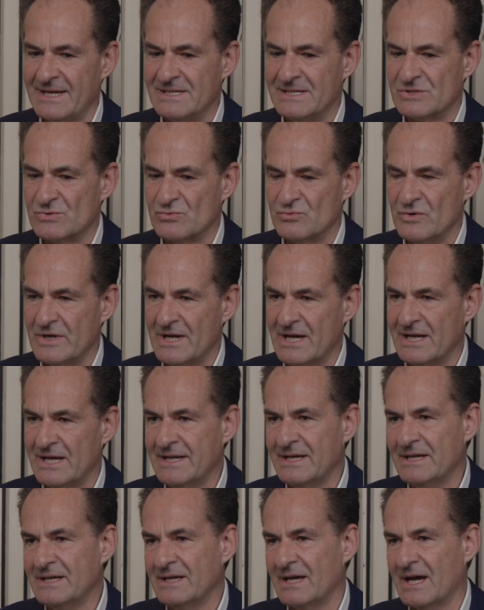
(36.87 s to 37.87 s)
is
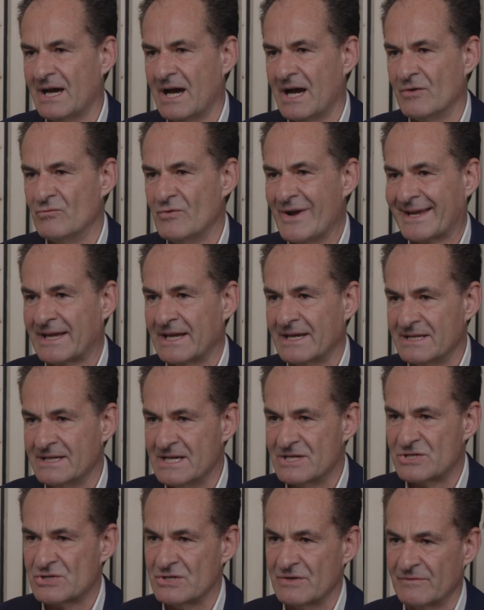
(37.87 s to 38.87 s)
really a
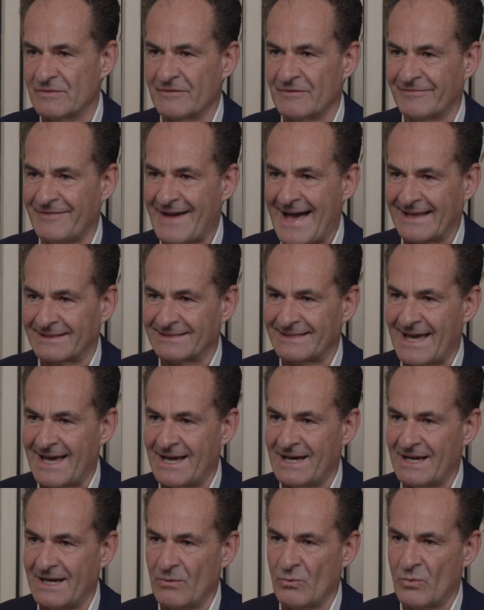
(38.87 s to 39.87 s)
recognition of the fact
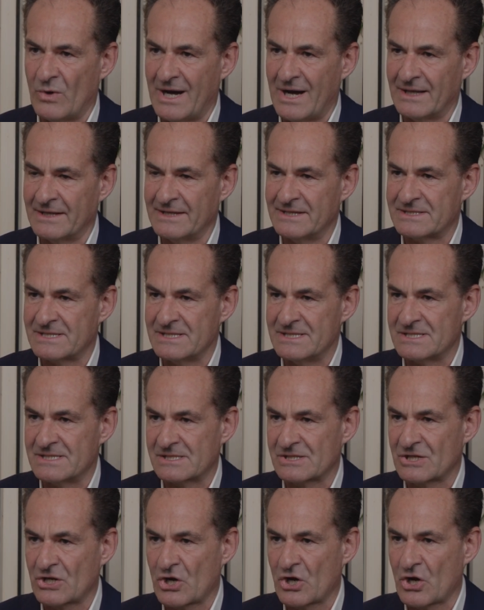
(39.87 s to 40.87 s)
that while it
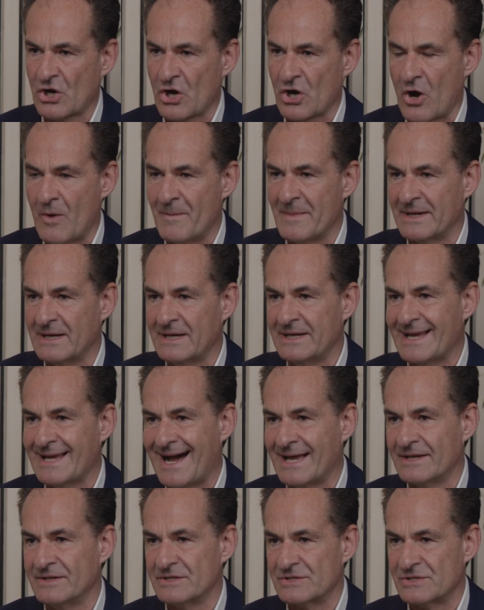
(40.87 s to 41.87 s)
is commonly
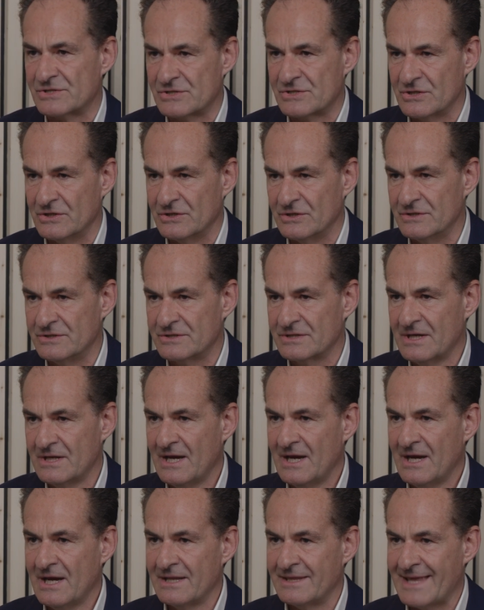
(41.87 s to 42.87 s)
understood
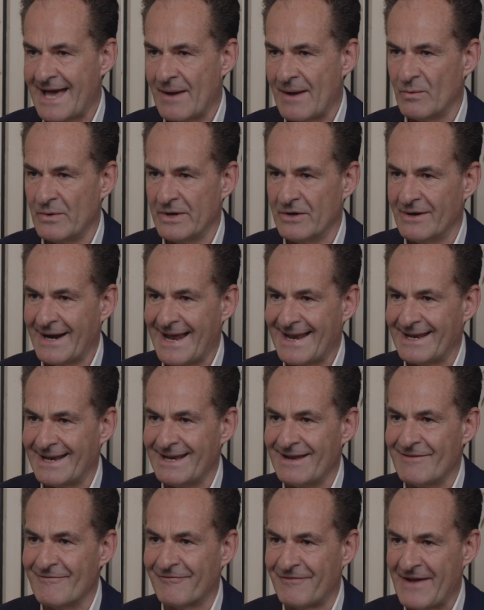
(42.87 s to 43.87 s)
that we're at an
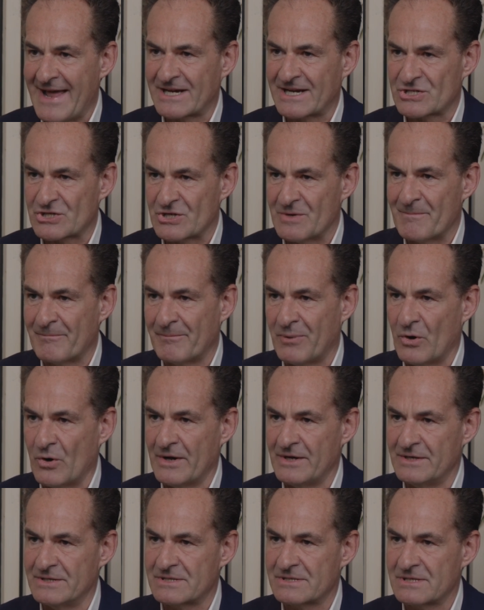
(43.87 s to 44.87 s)
inflection
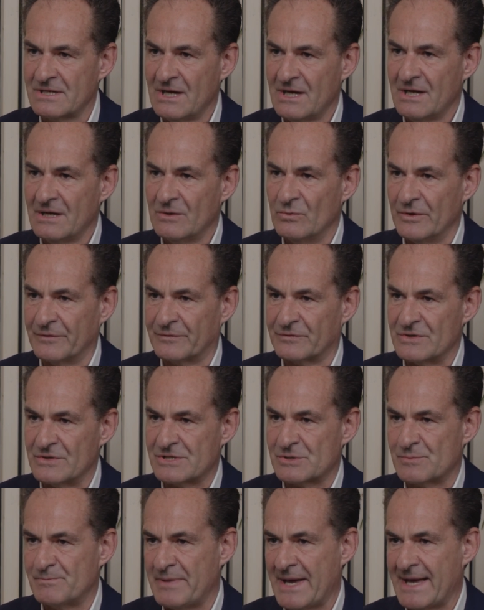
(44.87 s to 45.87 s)
point with
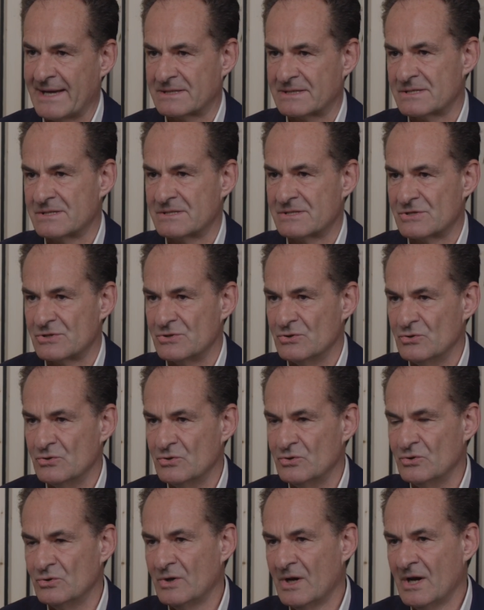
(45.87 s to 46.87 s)
respect
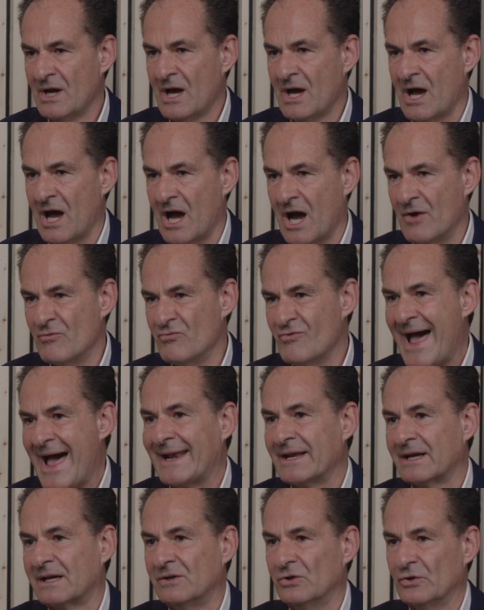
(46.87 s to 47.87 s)
to a
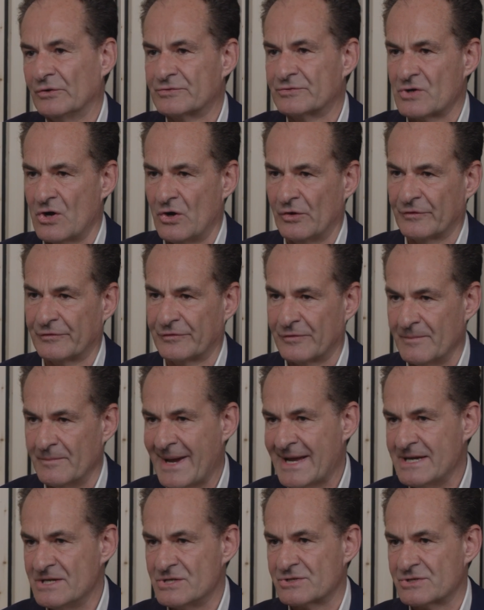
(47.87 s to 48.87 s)
radical
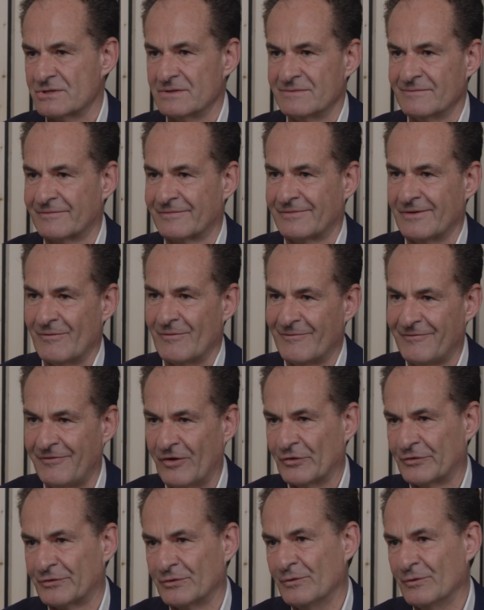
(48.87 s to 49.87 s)
transformation from
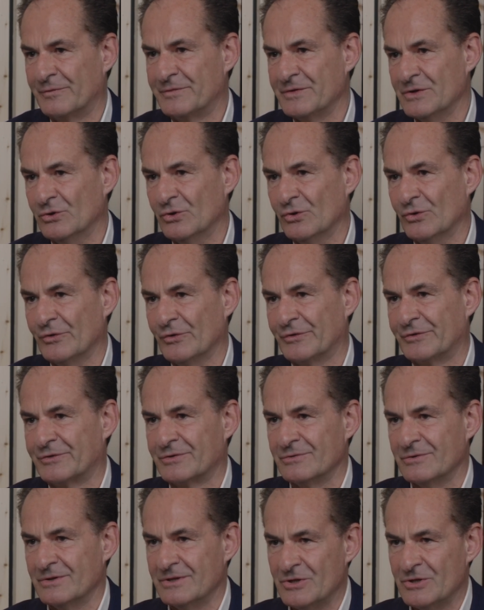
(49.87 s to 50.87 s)
fossil fuels
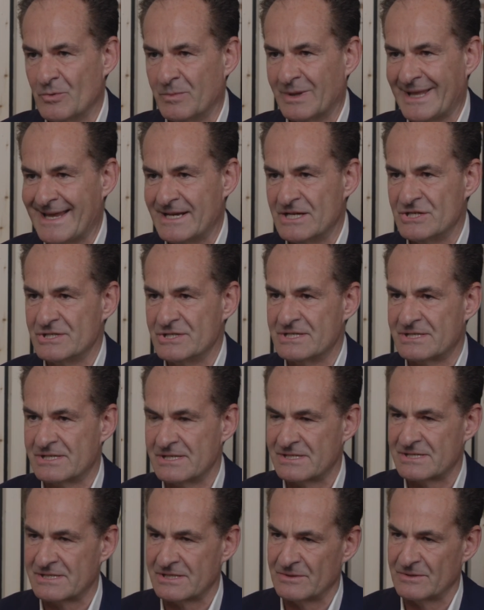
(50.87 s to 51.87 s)
to renewable energy
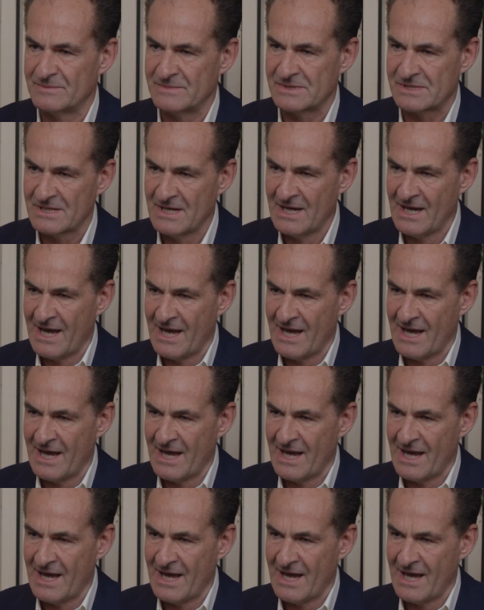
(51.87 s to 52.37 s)
systems